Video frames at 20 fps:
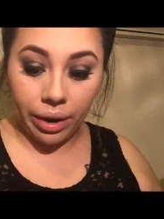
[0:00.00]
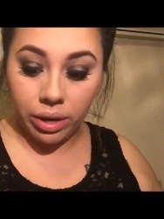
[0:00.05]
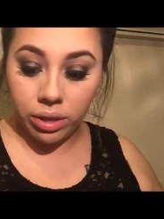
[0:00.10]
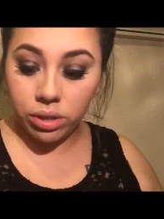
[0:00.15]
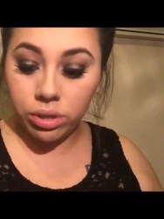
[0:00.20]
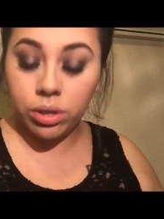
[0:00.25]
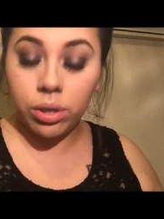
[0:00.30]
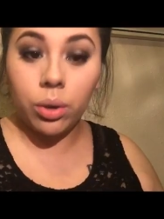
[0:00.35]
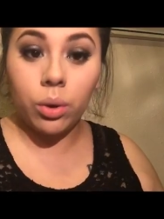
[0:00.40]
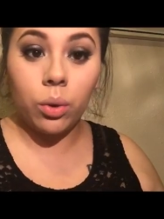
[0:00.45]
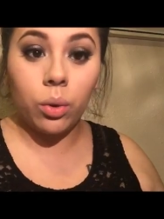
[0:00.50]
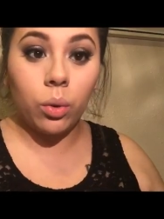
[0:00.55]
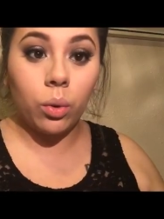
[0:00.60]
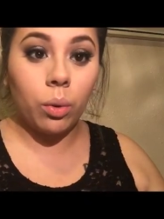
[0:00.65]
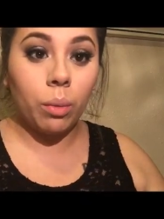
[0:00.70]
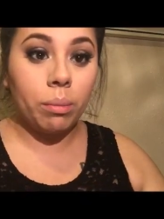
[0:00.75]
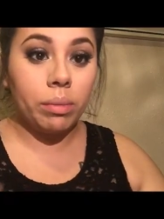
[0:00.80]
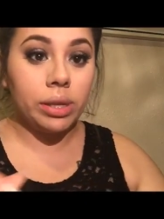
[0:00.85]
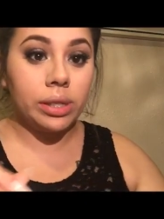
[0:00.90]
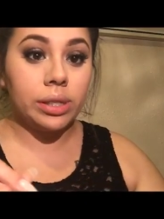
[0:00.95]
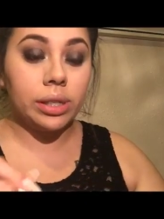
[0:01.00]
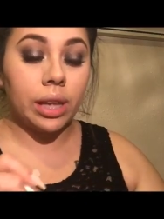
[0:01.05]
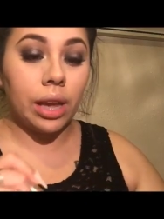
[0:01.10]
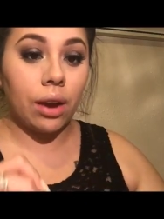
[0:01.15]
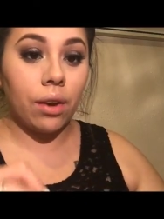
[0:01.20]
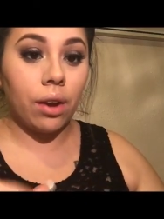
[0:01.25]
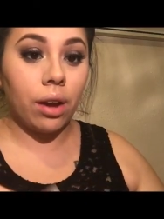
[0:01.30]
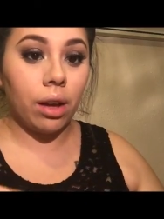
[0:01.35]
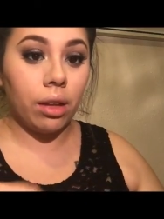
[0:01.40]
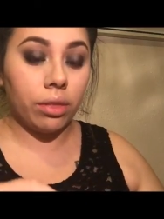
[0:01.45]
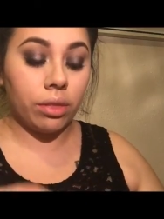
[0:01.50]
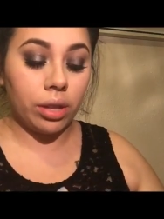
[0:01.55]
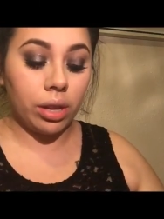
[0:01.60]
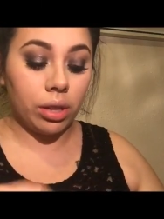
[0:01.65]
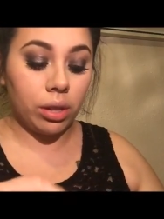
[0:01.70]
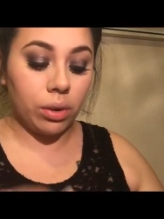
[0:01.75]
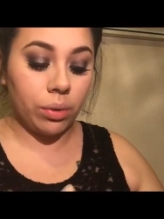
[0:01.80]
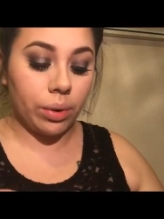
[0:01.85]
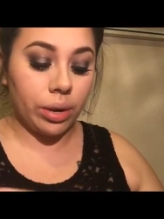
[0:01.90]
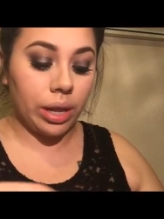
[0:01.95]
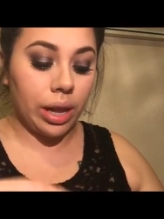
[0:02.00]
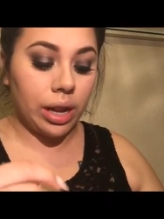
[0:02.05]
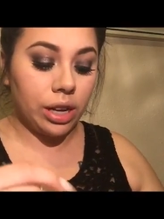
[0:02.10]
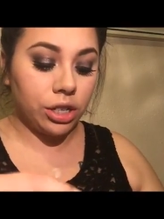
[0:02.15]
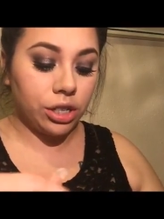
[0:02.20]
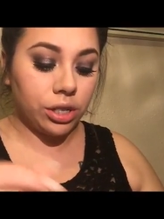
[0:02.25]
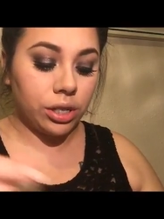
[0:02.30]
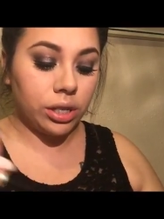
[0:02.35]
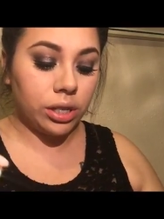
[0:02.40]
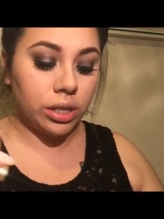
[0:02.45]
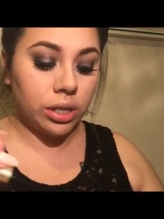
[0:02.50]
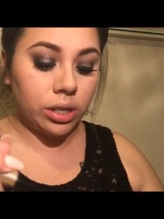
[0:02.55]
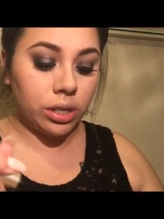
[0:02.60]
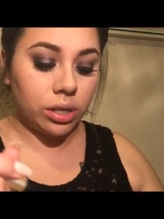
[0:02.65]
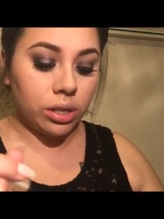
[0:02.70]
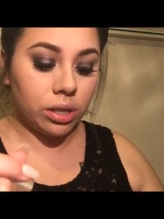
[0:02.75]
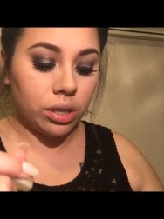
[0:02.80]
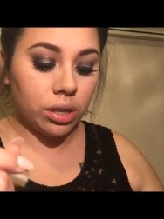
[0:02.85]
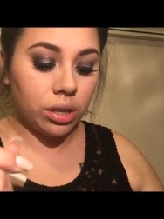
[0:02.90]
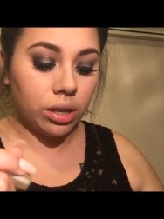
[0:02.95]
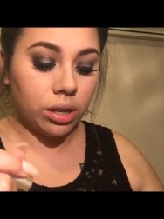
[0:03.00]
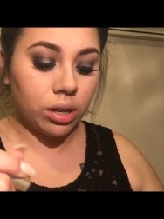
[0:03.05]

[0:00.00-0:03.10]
So mascara on the lower lashes.